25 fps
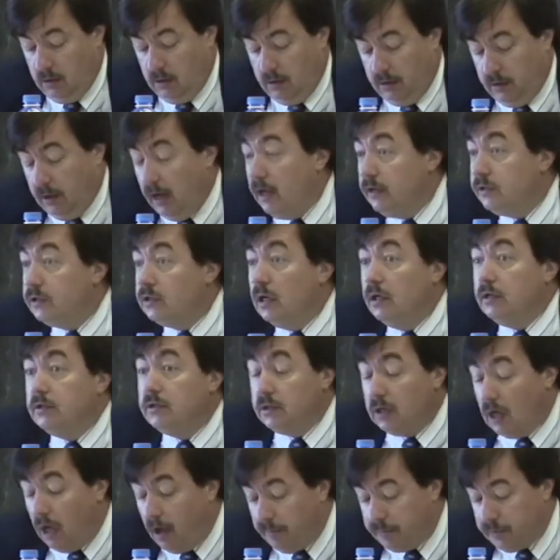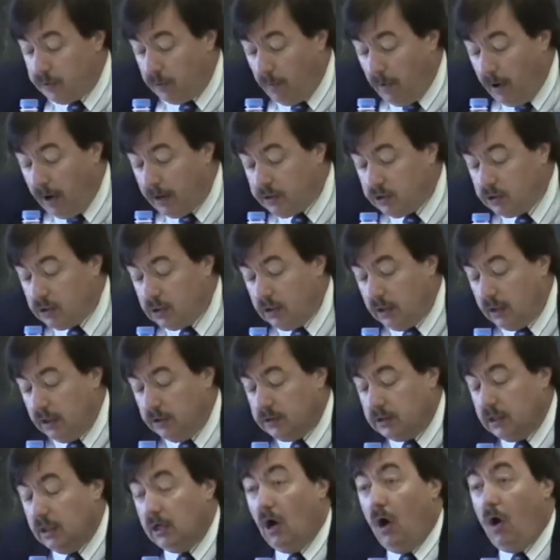Thus, self-direction
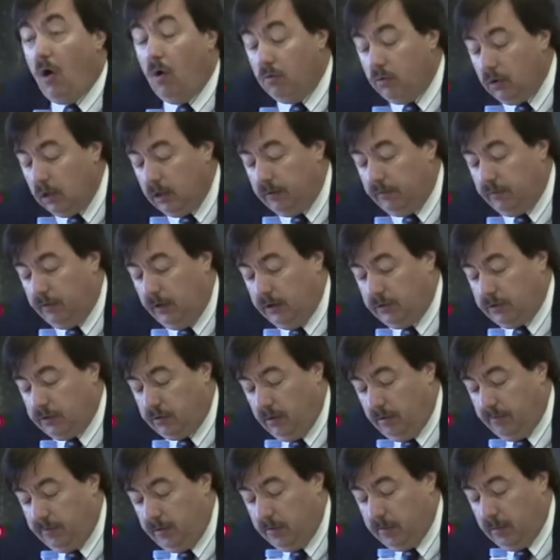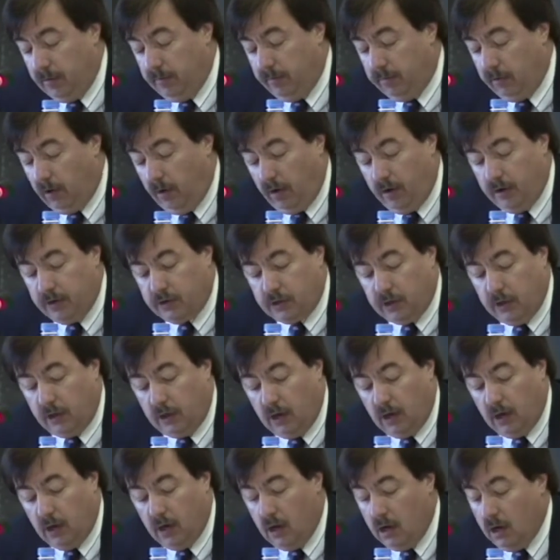is the only feature of human
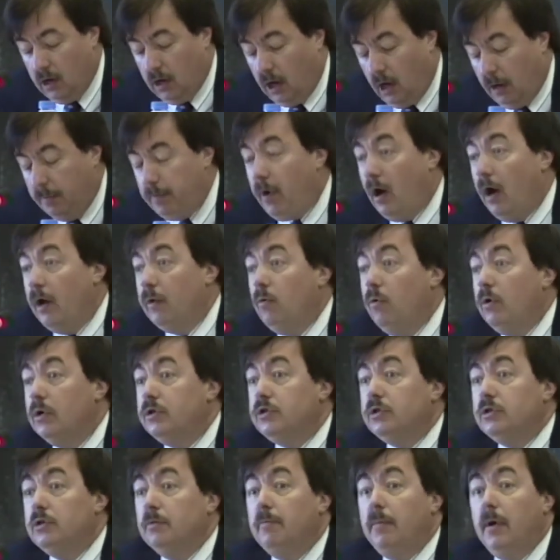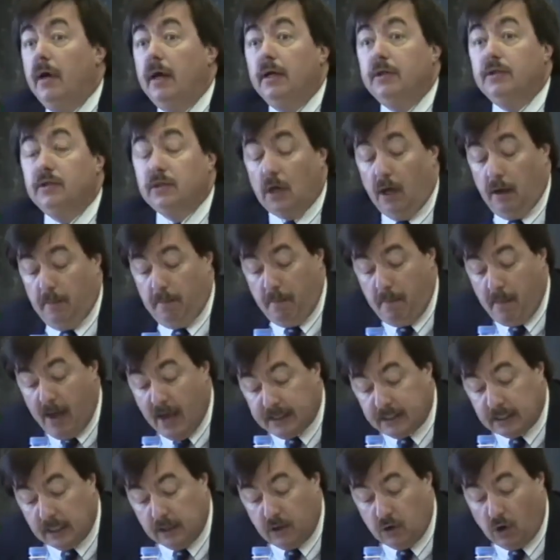flourishing upon which to base a
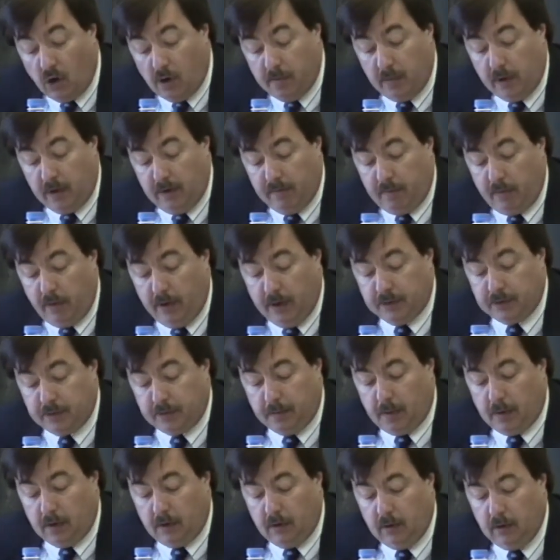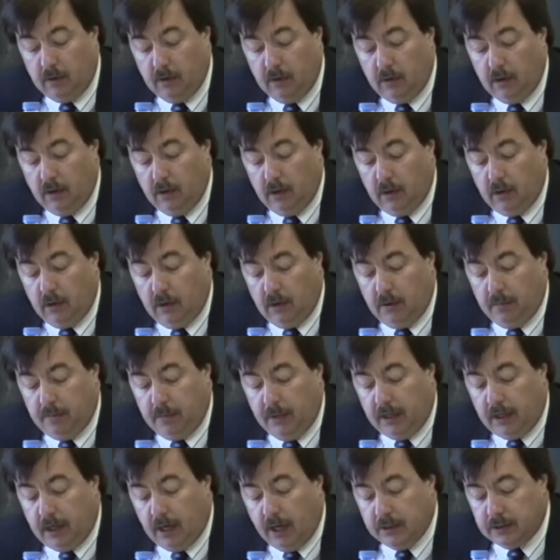meta-normative principle,
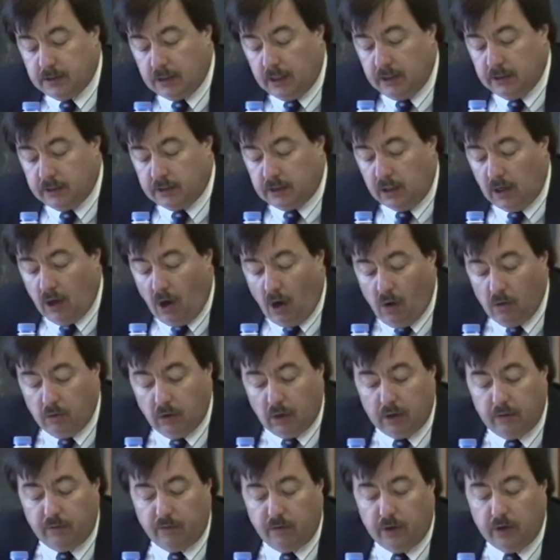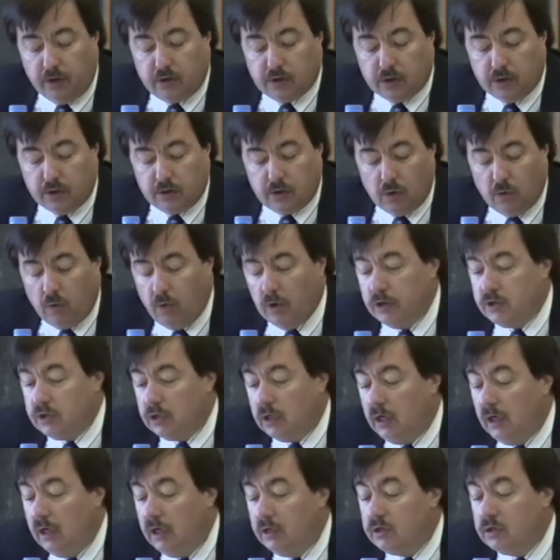because it is the only feature to
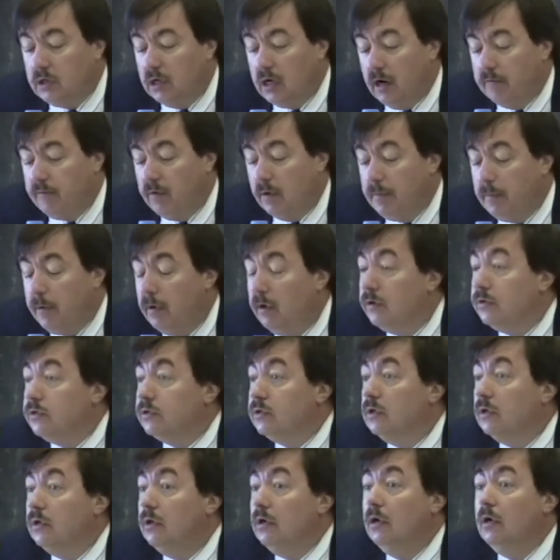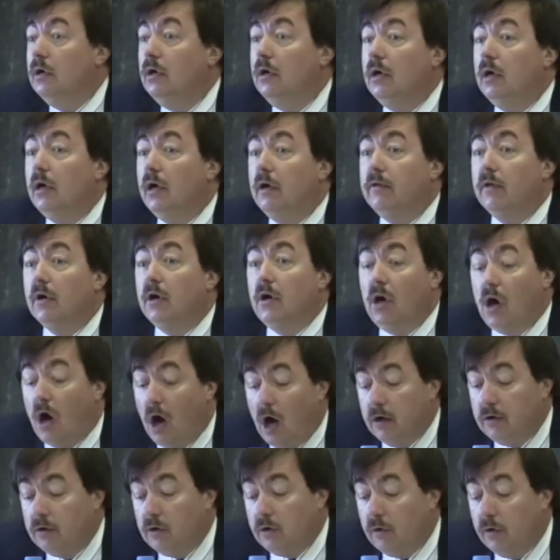which each and every person in the
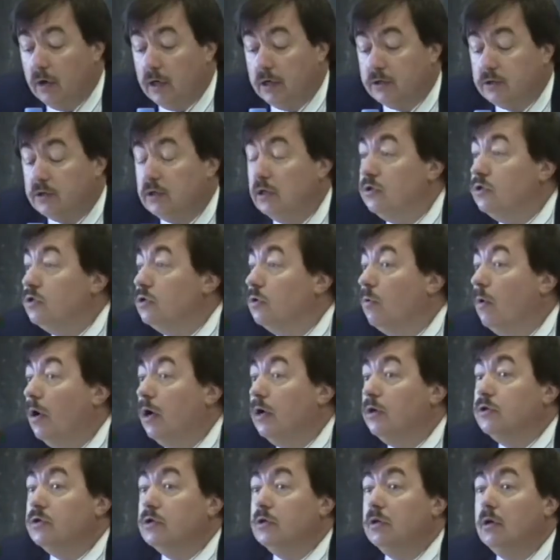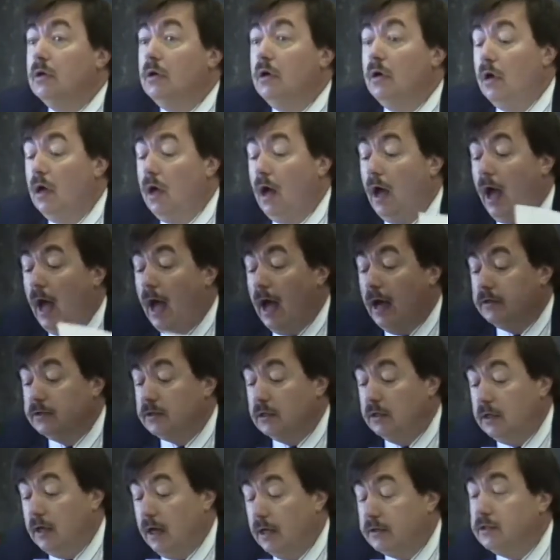concrete situation has
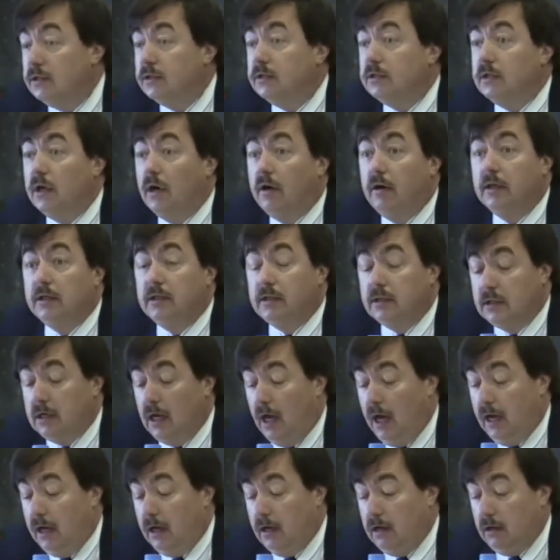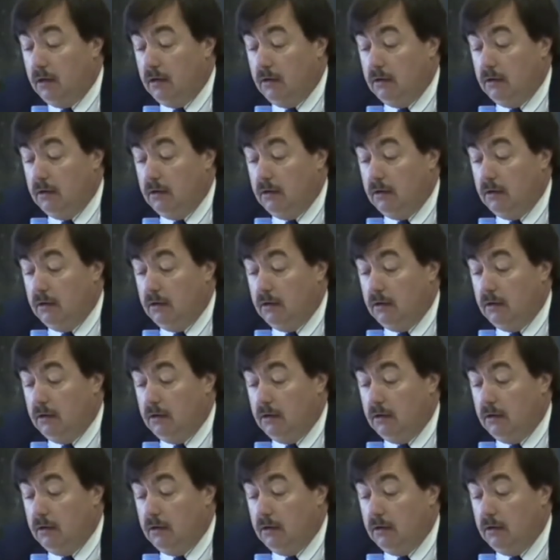a necessary stake.